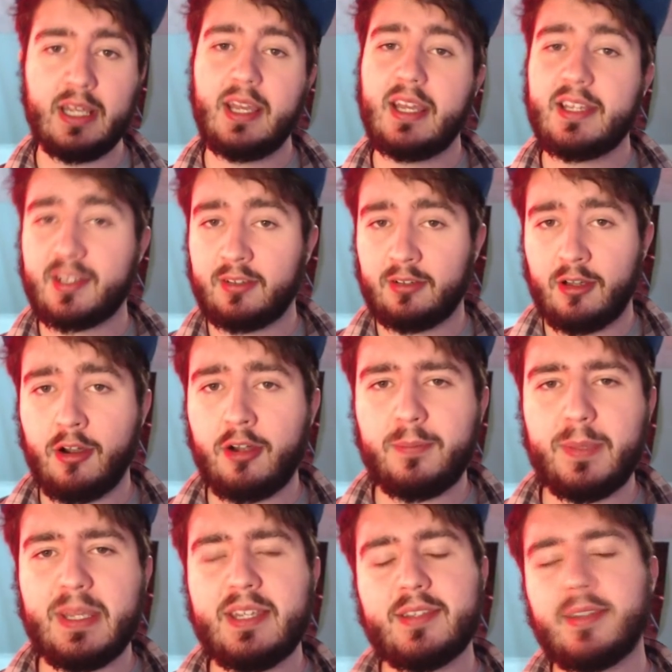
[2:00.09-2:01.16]
It's a long
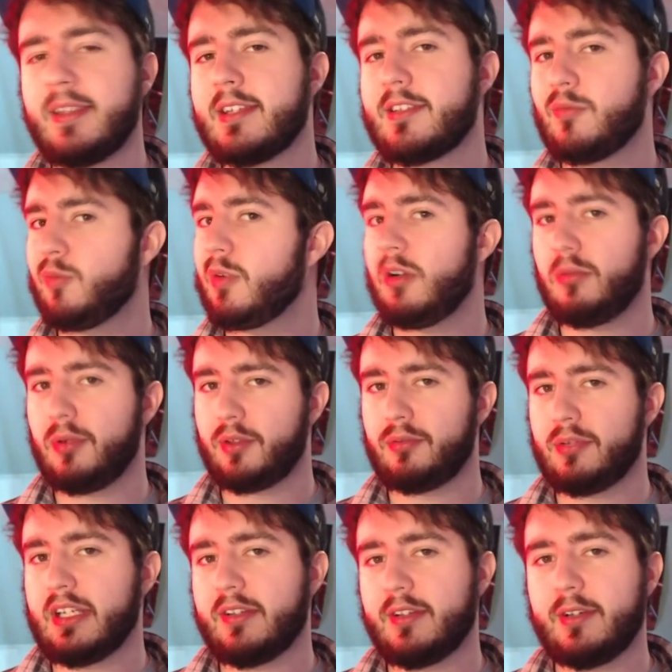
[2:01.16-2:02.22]
piece. I think it's well worth
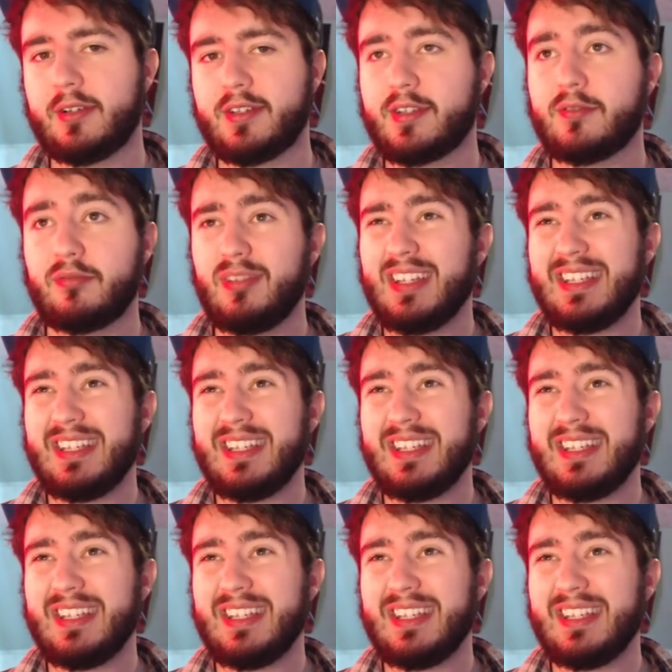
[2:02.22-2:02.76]
reading, though, because it's really